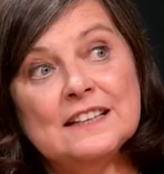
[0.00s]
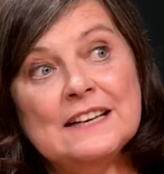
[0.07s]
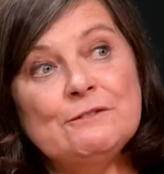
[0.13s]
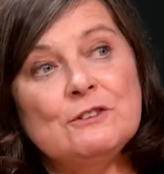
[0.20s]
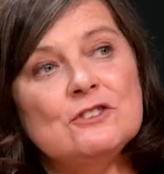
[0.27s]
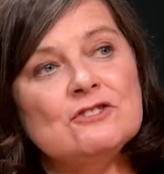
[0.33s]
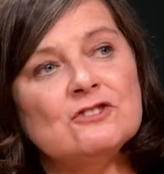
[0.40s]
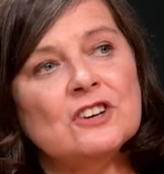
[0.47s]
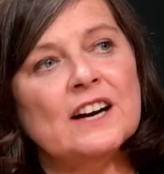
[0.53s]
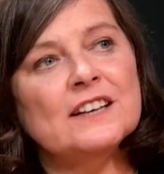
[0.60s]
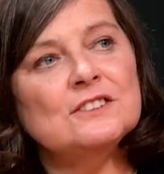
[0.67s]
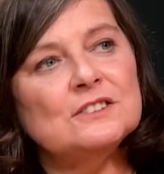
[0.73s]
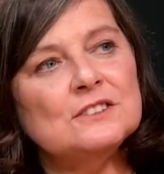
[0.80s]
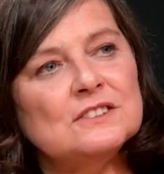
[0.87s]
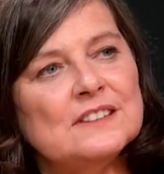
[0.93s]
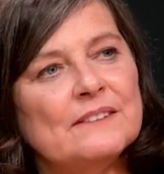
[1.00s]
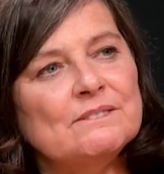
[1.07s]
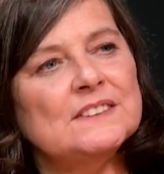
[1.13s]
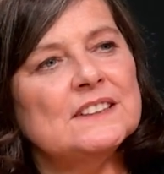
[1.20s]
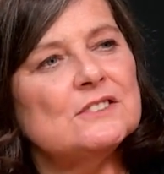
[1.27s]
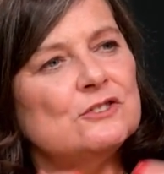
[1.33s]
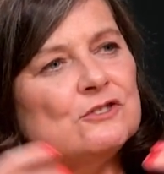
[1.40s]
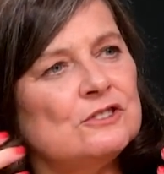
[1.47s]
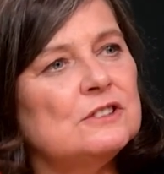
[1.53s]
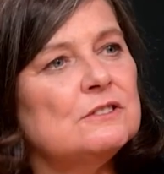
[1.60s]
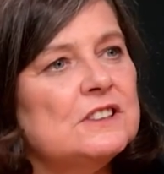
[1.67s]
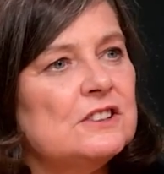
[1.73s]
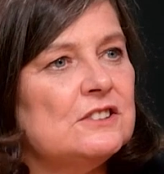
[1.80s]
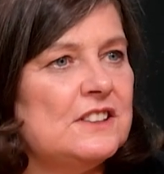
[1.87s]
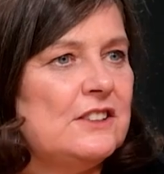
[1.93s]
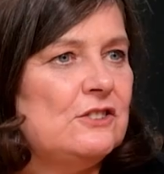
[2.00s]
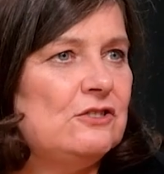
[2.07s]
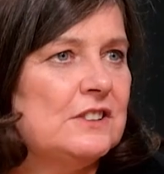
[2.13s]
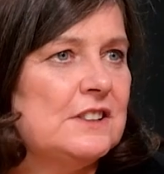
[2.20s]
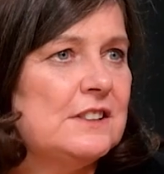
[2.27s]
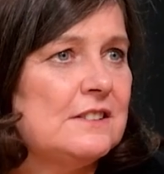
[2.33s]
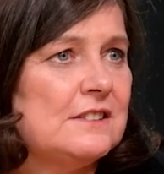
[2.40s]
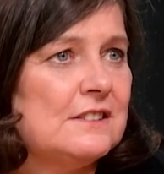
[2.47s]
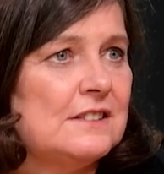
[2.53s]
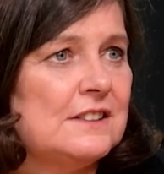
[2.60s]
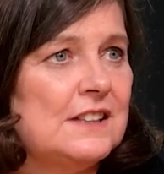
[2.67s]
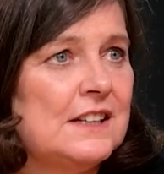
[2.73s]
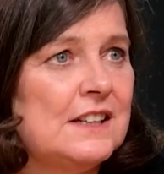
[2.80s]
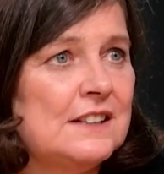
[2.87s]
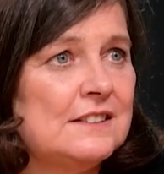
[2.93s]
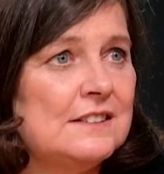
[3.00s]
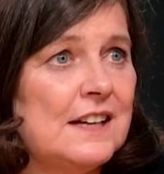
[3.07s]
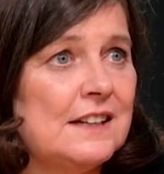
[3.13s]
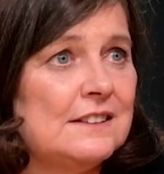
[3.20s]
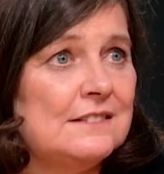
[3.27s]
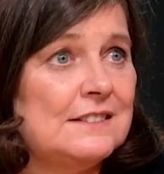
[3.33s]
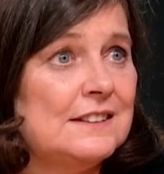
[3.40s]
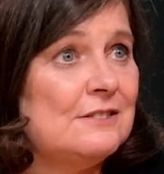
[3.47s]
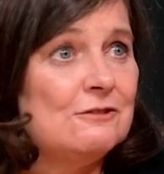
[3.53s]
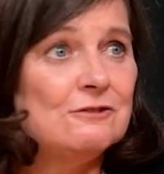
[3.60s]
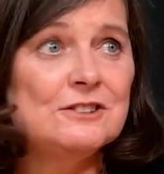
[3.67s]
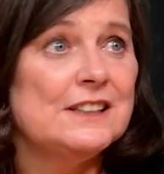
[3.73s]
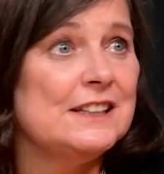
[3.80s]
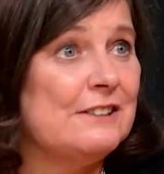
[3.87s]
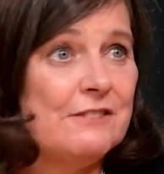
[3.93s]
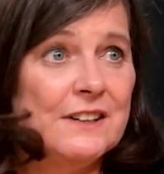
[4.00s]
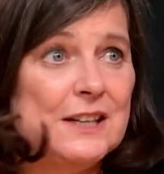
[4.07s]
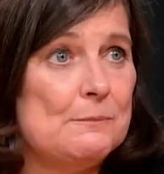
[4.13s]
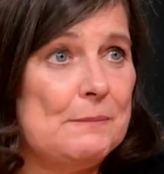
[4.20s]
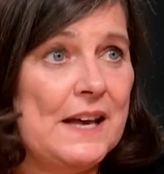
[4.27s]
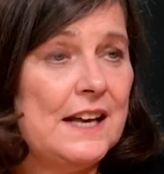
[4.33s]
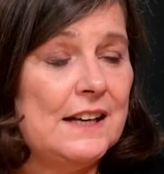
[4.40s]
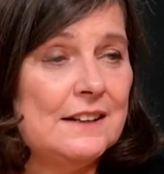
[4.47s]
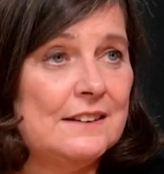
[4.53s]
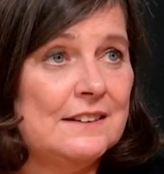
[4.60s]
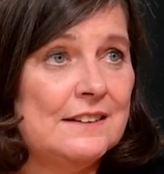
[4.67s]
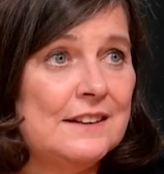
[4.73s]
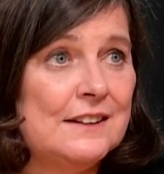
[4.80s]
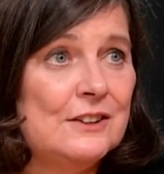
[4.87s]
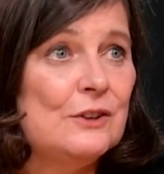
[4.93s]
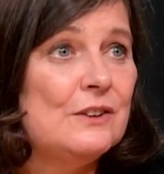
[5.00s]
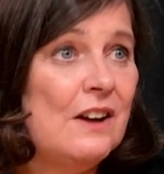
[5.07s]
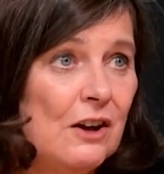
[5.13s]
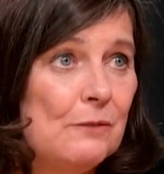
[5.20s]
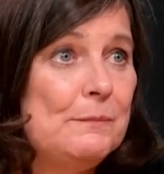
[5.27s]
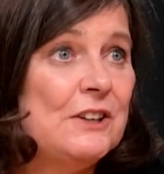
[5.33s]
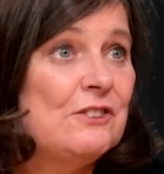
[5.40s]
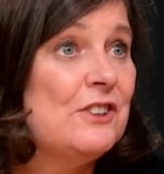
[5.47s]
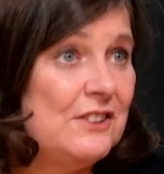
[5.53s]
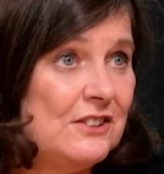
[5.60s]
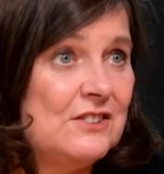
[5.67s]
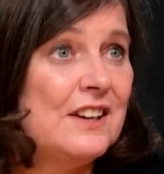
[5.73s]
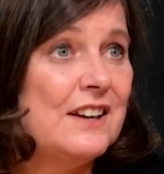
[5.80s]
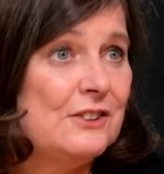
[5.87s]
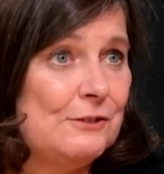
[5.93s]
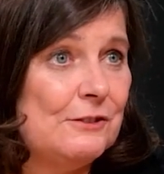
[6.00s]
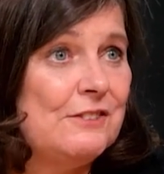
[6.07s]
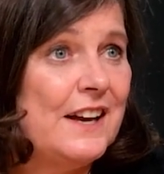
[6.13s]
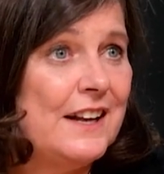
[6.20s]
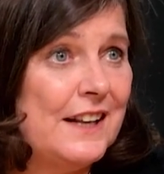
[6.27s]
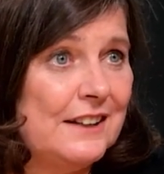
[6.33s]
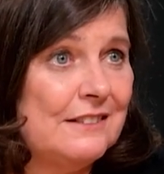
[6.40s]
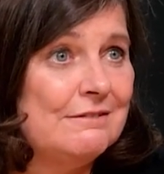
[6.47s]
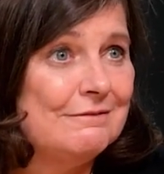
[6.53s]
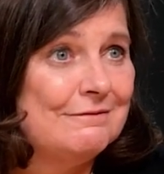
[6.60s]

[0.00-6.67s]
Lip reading: if you try to do something that's truly audacious, that is really, really big, you can't be criticised for failing.